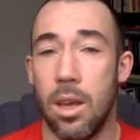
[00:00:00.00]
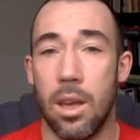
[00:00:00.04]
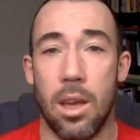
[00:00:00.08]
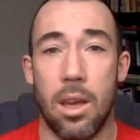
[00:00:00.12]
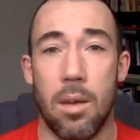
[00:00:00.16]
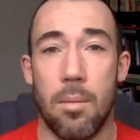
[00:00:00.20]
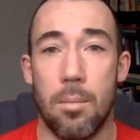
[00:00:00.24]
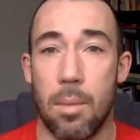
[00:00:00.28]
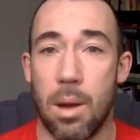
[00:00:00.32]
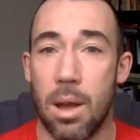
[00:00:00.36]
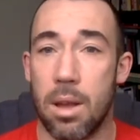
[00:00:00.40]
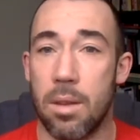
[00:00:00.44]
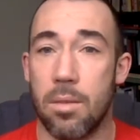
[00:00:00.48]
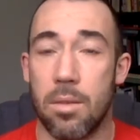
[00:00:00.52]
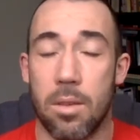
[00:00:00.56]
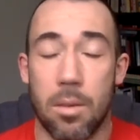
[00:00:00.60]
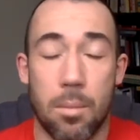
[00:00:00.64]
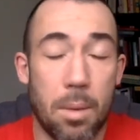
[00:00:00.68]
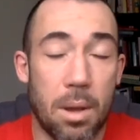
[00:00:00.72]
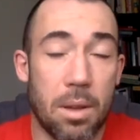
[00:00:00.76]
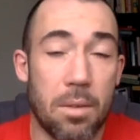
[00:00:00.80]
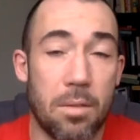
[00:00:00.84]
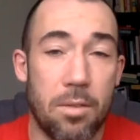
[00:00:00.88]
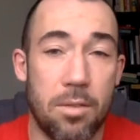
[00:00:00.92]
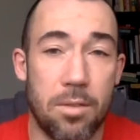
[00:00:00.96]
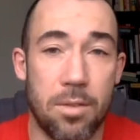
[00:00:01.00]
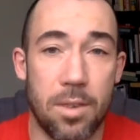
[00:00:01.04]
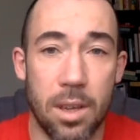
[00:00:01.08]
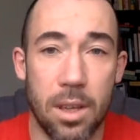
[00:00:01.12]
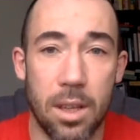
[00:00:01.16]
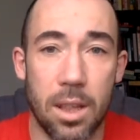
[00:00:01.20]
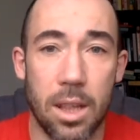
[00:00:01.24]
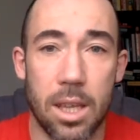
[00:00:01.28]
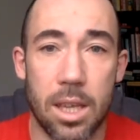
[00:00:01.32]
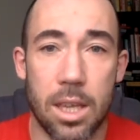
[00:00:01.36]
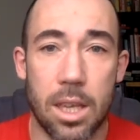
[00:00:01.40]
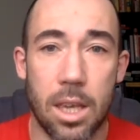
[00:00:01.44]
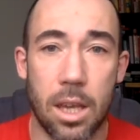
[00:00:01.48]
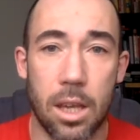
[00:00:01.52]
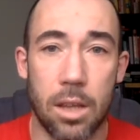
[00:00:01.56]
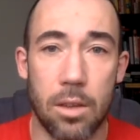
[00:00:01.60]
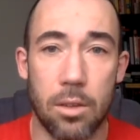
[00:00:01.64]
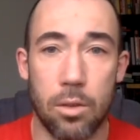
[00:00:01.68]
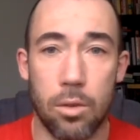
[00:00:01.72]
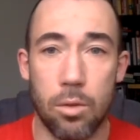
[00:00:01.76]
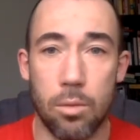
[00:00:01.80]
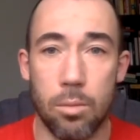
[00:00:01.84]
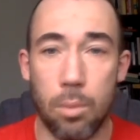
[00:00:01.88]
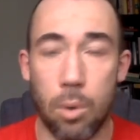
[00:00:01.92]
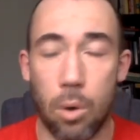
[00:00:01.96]
it might you might feel like you can
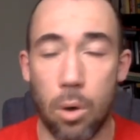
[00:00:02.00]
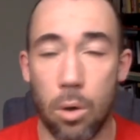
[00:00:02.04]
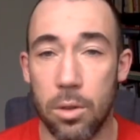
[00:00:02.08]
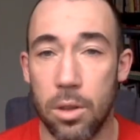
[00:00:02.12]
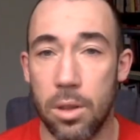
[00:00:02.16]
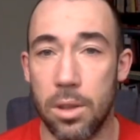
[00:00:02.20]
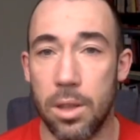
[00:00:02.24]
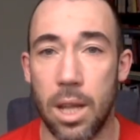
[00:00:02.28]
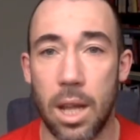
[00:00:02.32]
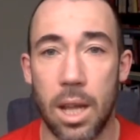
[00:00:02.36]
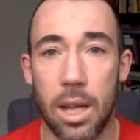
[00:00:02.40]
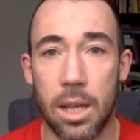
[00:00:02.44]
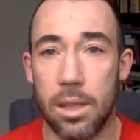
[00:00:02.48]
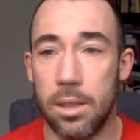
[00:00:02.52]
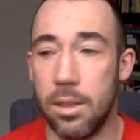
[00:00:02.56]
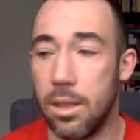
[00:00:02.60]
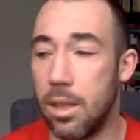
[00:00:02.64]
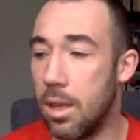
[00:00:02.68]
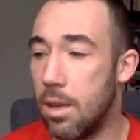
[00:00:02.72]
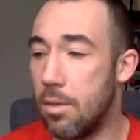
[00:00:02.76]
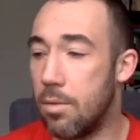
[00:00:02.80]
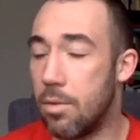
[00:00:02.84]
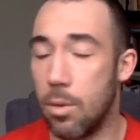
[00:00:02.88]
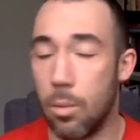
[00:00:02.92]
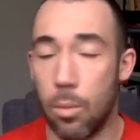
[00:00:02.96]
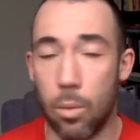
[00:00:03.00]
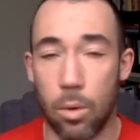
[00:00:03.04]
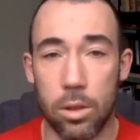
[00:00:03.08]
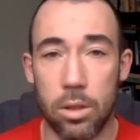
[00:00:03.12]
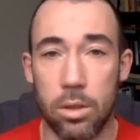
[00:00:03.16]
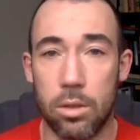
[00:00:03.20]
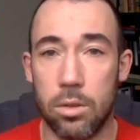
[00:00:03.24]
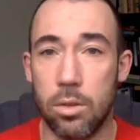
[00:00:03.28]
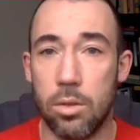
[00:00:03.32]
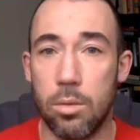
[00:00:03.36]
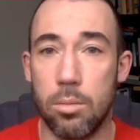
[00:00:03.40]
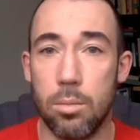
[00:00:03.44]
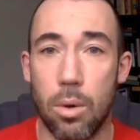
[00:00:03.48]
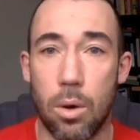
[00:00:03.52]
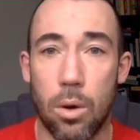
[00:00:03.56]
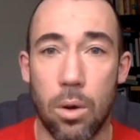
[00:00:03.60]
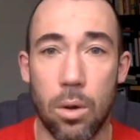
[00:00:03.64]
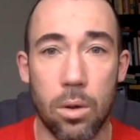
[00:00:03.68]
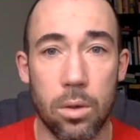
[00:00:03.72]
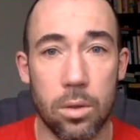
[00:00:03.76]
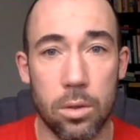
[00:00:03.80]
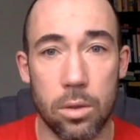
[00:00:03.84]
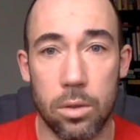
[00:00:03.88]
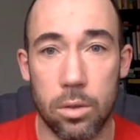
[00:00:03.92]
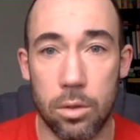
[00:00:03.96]
do more than that, and if you want to do more,
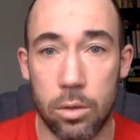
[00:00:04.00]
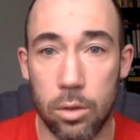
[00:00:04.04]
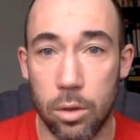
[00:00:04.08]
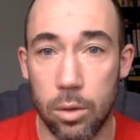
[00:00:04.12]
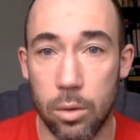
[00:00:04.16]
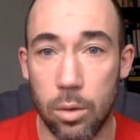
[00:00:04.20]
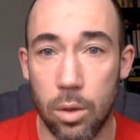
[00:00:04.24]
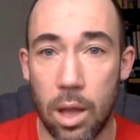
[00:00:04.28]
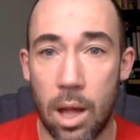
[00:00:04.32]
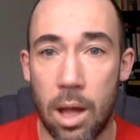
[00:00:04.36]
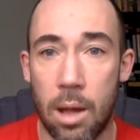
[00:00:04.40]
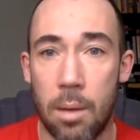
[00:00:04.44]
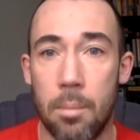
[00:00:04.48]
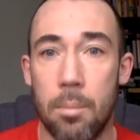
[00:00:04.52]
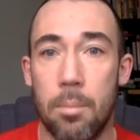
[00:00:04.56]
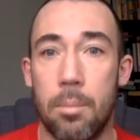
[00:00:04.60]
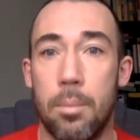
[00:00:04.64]
do that.